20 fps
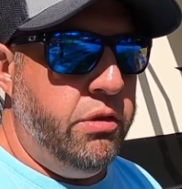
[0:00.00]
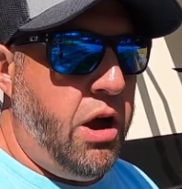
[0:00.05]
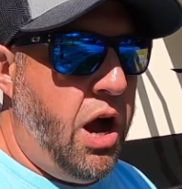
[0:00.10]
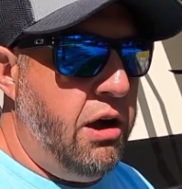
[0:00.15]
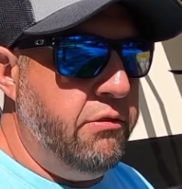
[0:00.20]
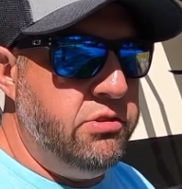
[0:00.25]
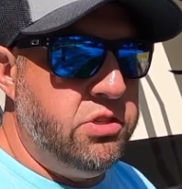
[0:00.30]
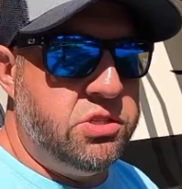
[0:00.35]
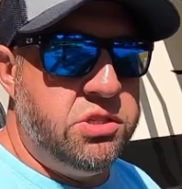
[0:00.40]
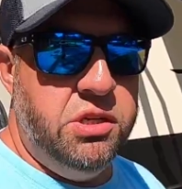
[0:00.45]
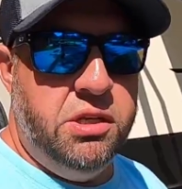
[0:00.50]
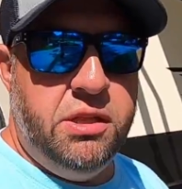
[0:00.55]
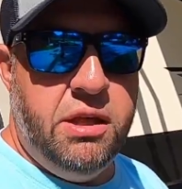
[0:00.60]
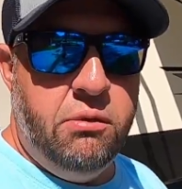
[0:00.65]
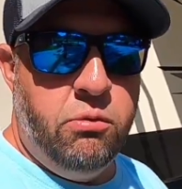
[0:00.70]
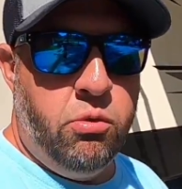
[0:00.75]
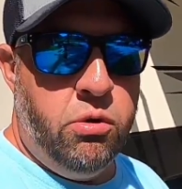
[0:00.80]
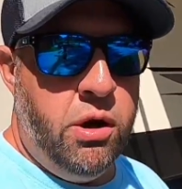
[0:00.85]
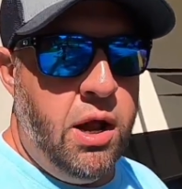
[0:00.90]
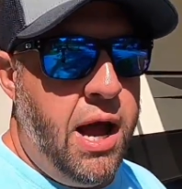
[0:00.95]
Obviously
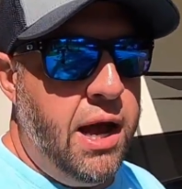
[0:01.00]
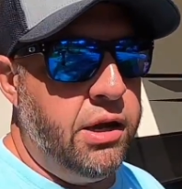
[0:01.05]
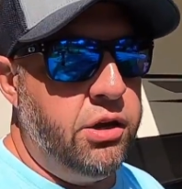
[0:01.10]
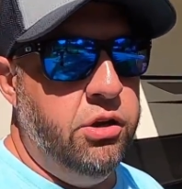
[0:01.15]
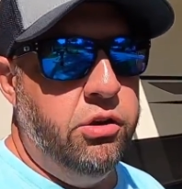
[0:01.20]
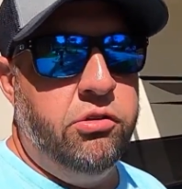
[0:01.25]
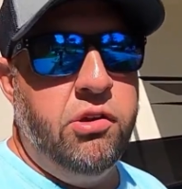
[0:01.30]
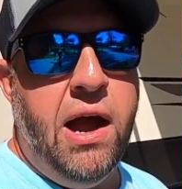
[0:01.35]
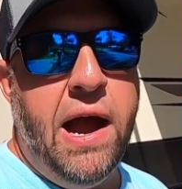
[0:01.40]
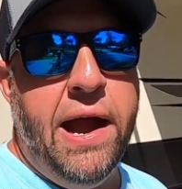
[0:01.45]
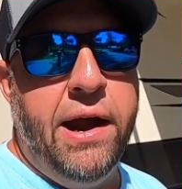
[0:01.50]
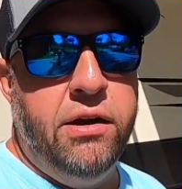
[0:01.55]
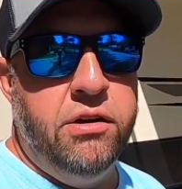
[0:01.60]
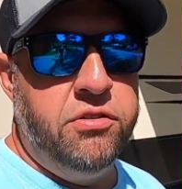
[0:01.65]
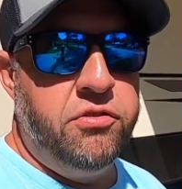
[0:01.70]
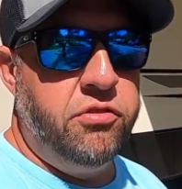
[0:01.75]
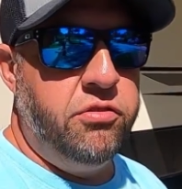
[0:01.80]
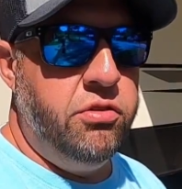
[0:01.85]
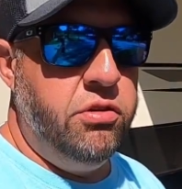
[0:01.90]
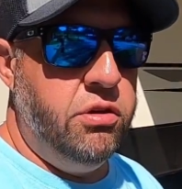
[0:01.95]
they were not good
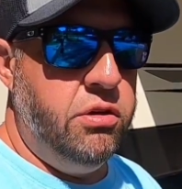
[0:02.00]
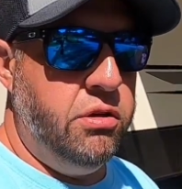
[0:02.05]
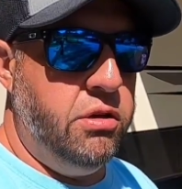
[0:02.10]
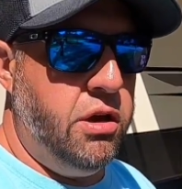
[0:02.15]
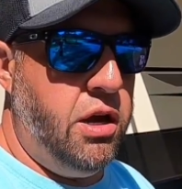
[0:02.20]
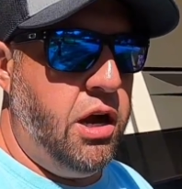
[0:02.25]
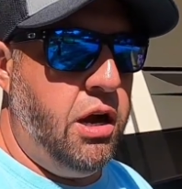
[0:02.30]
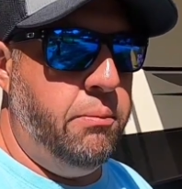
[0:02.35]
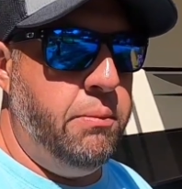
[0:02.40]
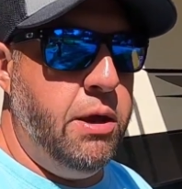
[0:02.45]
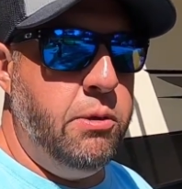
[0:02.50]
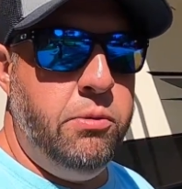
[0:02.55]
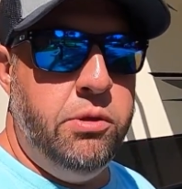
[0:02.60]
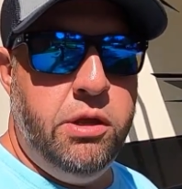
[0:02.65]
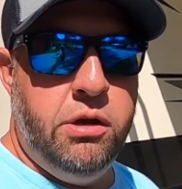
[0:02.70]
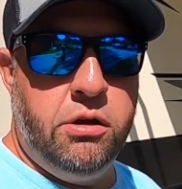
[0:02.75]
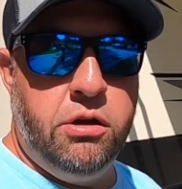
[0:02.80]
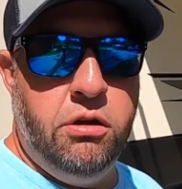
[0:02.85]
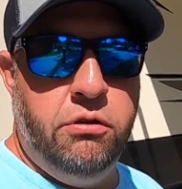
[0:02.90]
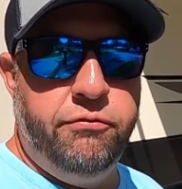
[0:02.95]
tires. Maybe
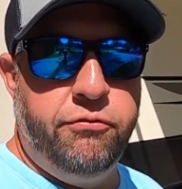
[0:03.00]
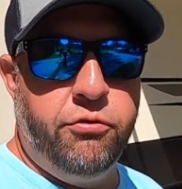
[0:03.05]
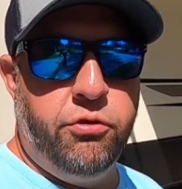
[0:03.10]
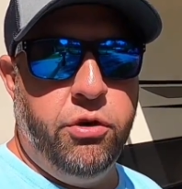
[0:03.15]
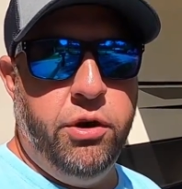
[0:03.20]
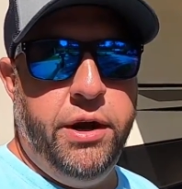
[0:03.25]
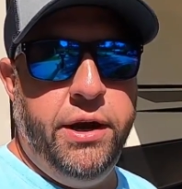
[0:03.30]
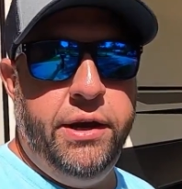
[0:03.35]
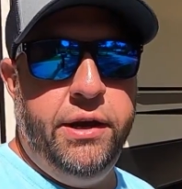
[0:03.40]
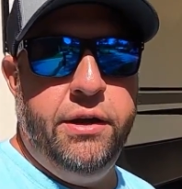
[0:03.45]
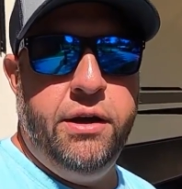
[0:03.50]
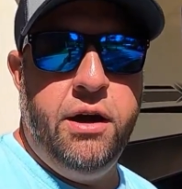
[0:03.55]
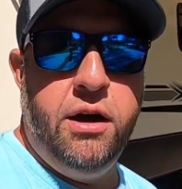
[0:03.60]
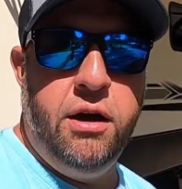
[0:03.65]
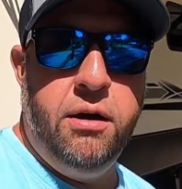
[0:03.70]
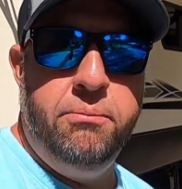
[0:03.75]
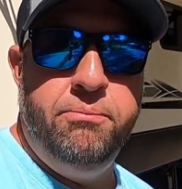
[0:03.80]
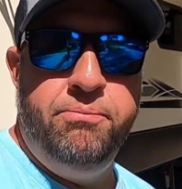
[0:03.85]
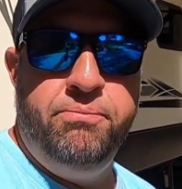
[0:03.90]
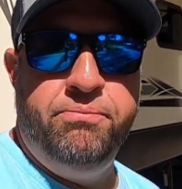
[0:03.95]
they're good for
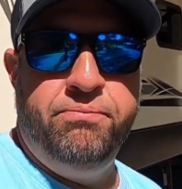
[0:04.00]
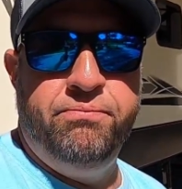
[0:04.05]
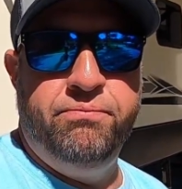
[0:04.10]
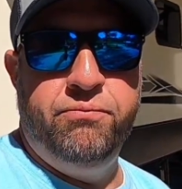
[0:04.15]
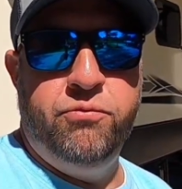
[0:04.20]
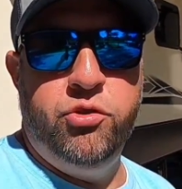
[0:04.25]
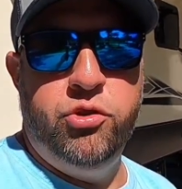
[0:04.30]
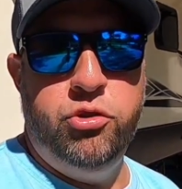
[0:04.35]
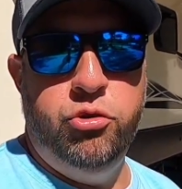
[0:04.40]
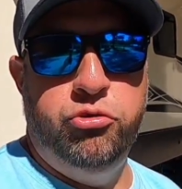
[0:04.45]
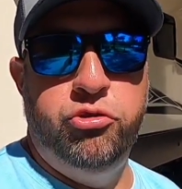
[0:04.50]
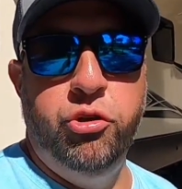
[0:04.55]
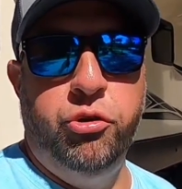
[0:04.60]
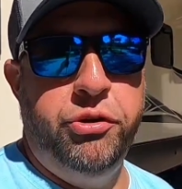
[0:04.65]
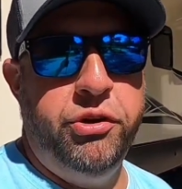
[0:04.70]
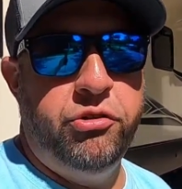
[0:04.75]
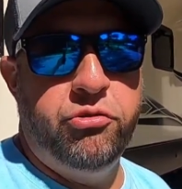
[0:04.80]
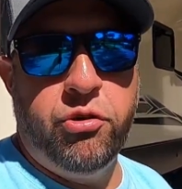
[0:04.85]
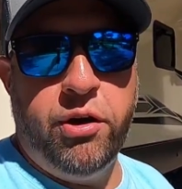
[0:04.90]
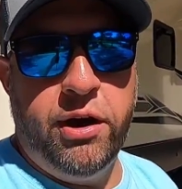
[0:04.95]
a
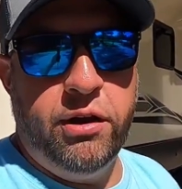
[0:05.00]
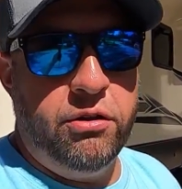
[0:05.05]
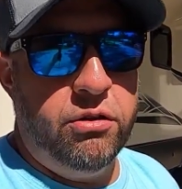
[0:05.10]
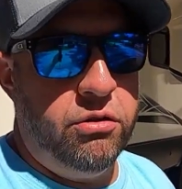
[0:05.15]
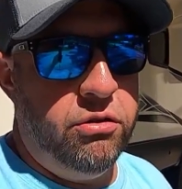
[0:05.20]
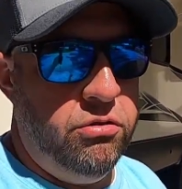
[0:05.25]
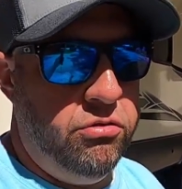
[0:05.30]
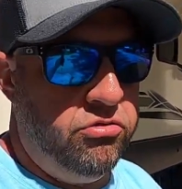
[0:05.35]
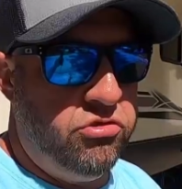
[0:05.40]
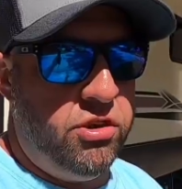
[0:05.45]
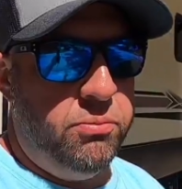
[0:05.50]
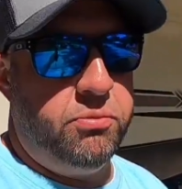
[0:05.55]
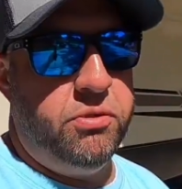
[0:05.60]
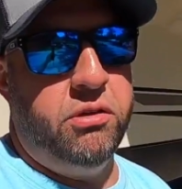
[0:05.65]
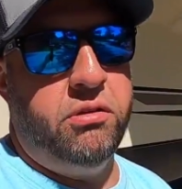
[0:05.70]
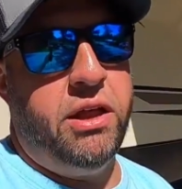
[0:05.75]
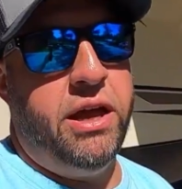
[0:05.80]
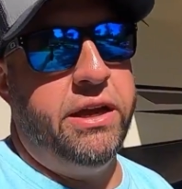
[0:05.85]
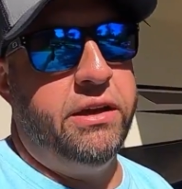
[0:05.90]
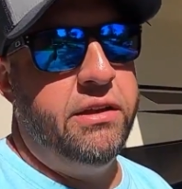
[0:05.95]
utility trailer,
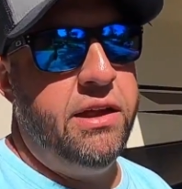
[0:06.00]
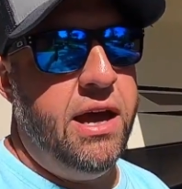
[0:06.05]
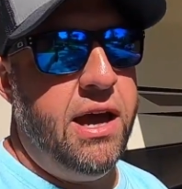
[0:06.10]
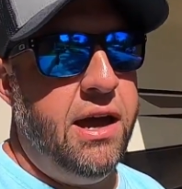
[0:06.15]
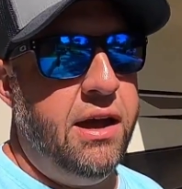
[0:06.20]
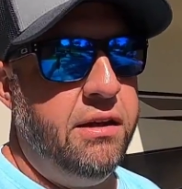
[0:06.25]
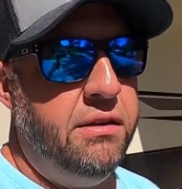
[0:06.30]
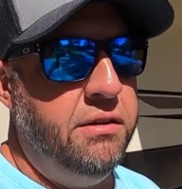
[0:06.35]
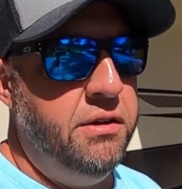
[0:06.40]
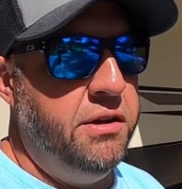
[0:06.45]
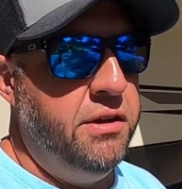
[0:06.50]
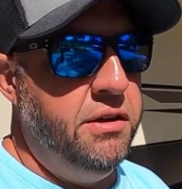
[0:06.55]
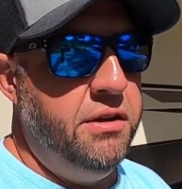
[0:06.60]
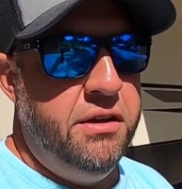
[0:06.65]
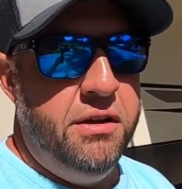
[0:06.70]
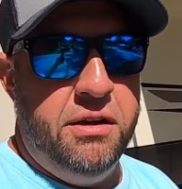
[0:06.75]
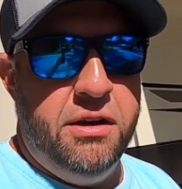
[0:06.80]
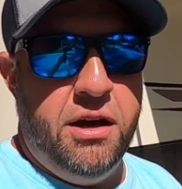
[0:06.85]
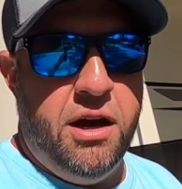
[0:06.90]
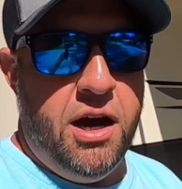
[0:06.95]
something like that,
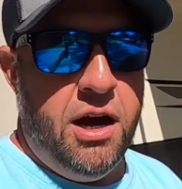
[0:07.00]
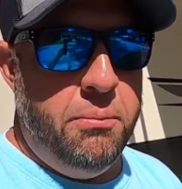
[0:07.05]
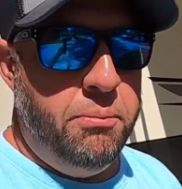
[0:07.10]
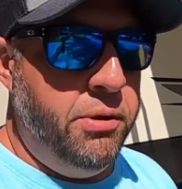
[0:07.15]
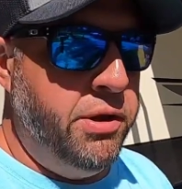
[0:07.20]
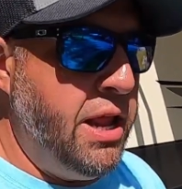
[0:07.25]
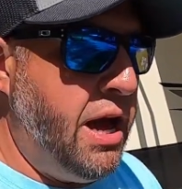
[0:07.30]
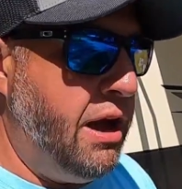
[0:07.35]
but